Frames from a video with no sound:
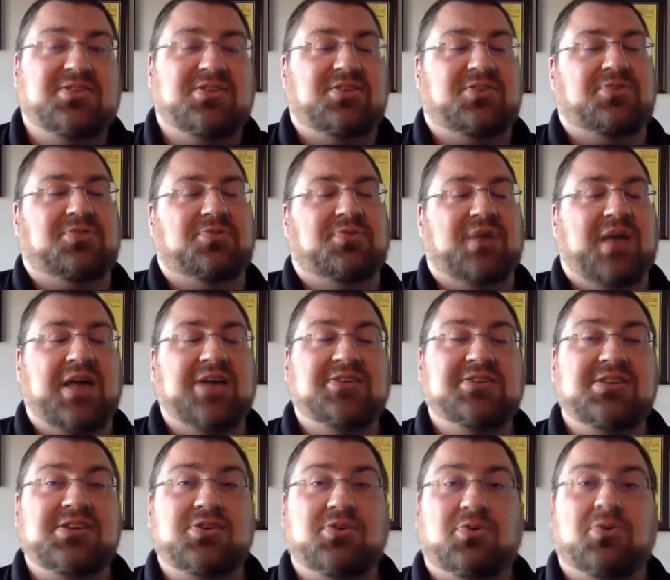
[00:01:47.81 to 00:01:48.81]
to you and
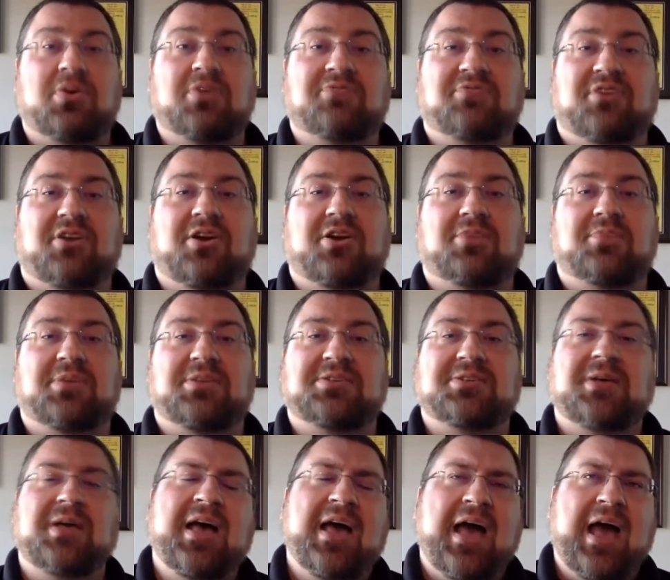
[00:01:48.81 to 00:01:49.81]
to your environment.